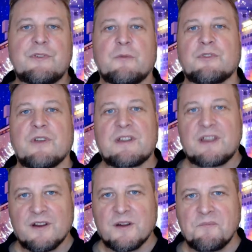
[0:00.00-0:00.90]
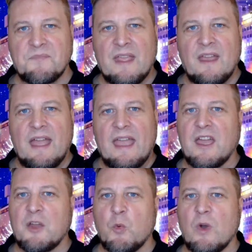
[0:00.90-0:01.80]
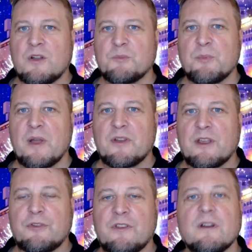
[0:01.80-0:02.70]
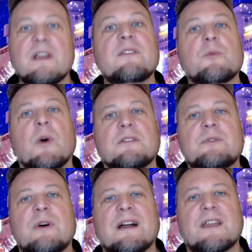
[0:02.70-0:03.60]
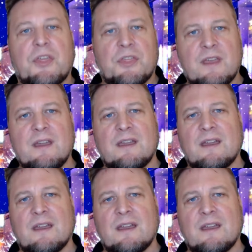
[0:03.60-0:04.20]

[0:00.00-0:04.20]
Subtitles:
Trent here, and welcome to my video series, What Do I Think?,